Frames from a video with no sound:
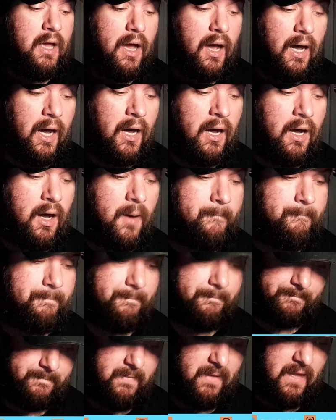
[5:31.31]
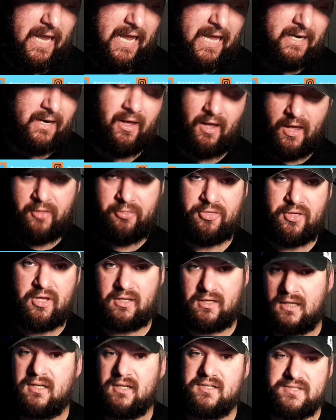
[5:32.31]
And I think
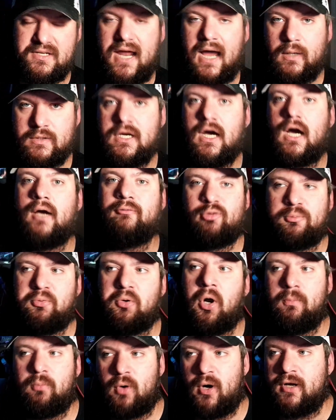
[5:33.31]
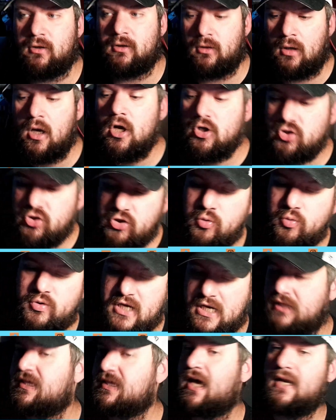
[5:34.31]
it is now time for Bron Breakker to
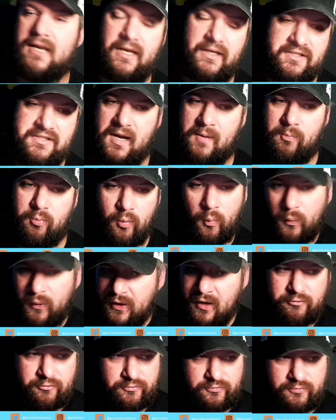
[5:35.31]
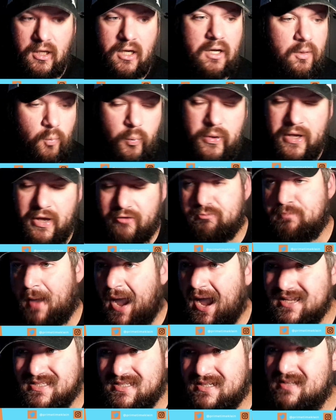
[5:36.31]
take that next step. We have
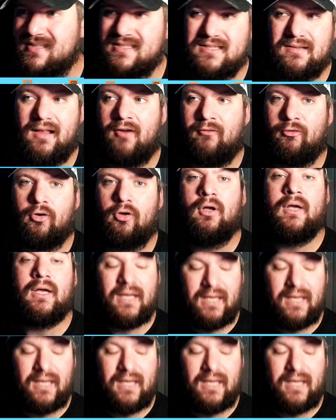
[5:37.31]
passed this level.